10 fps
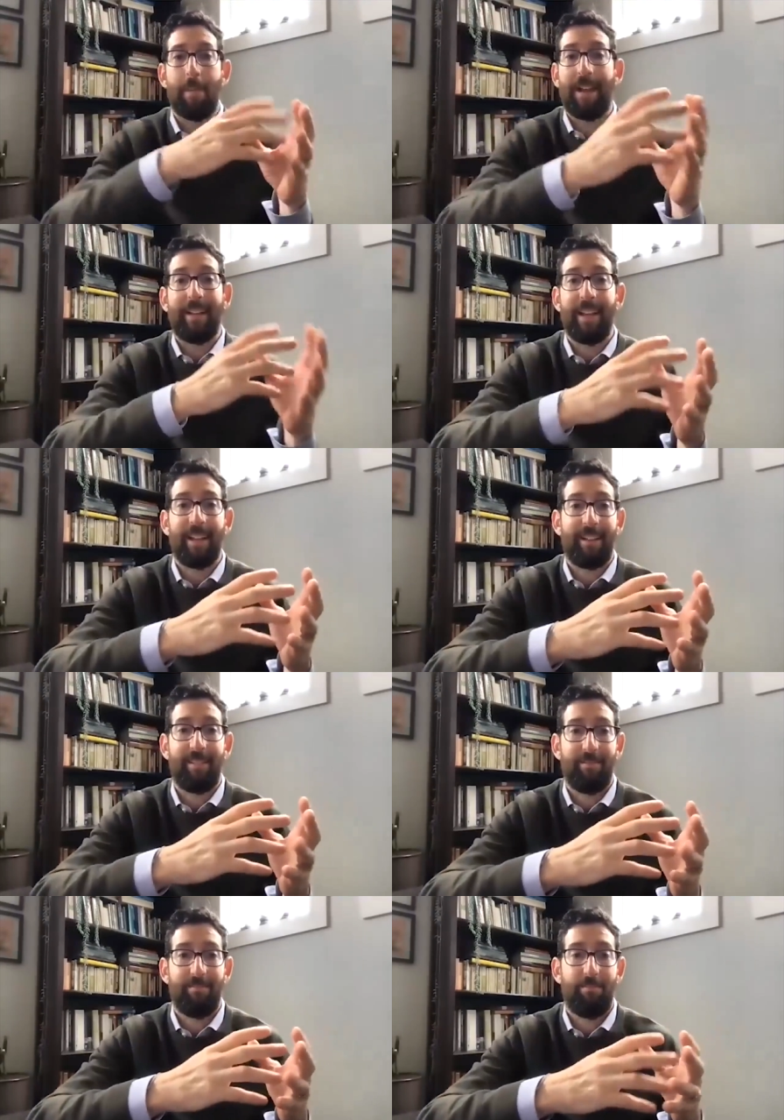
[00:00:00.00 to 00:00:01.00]
magnetic
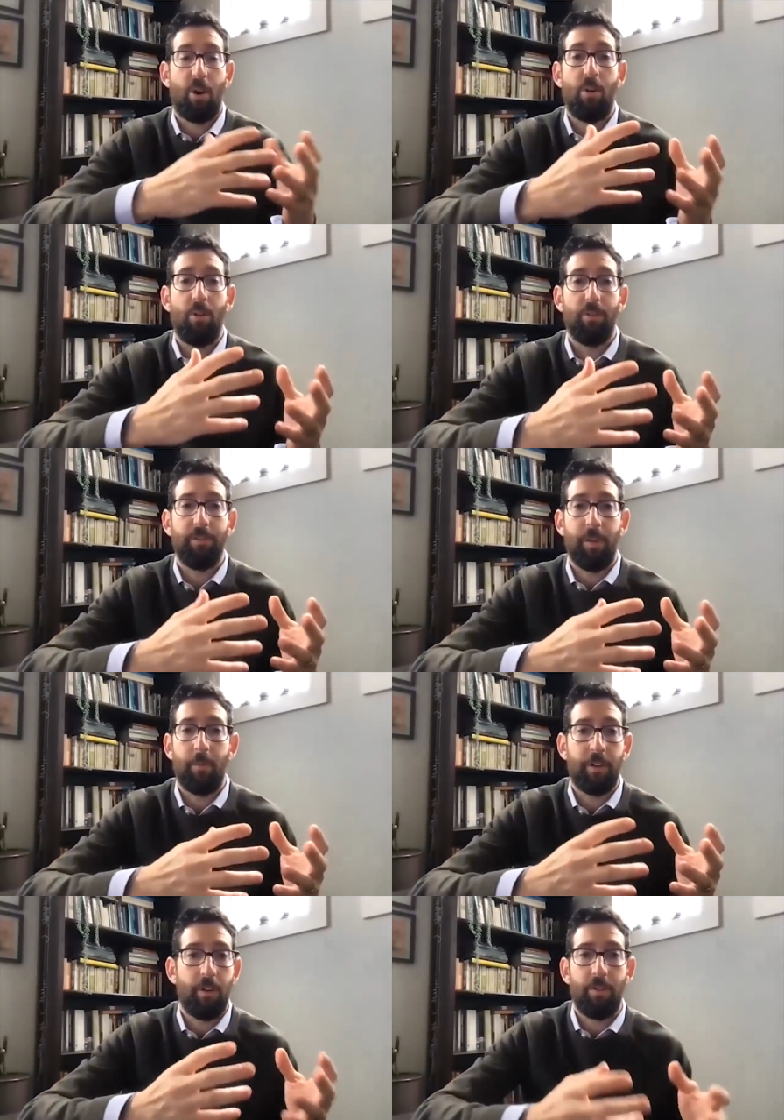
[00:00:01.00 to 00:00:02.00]
poles, and
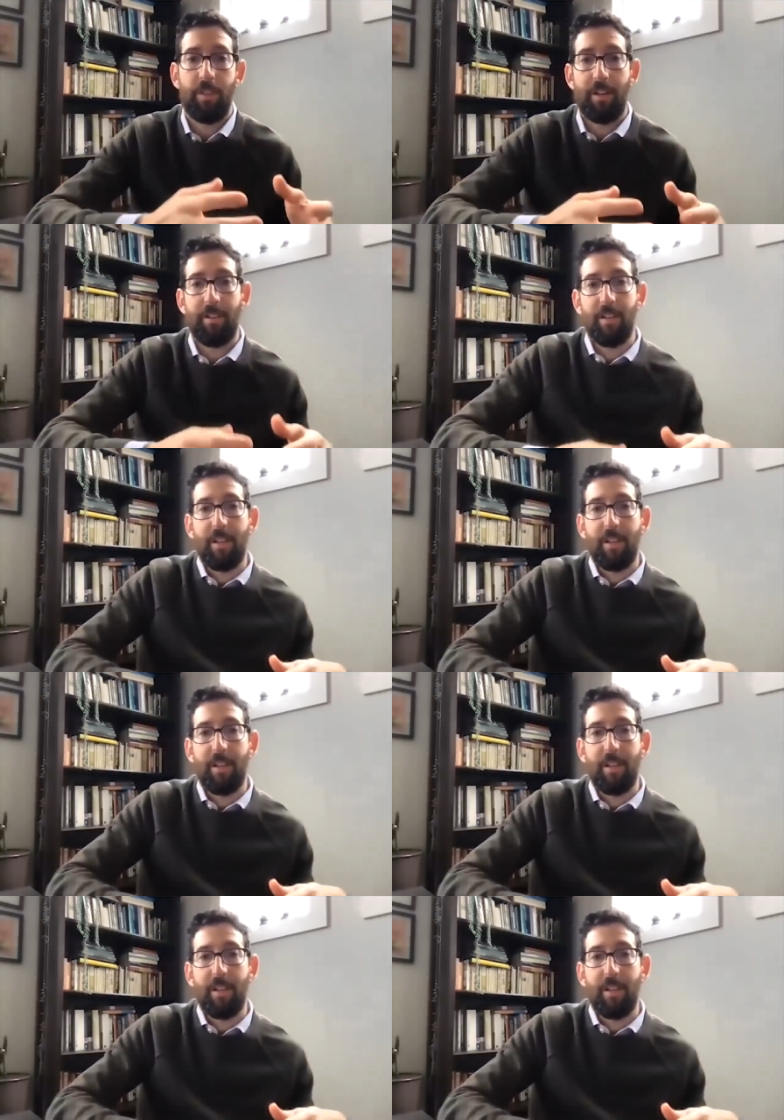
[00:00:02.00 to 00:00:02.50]
we know that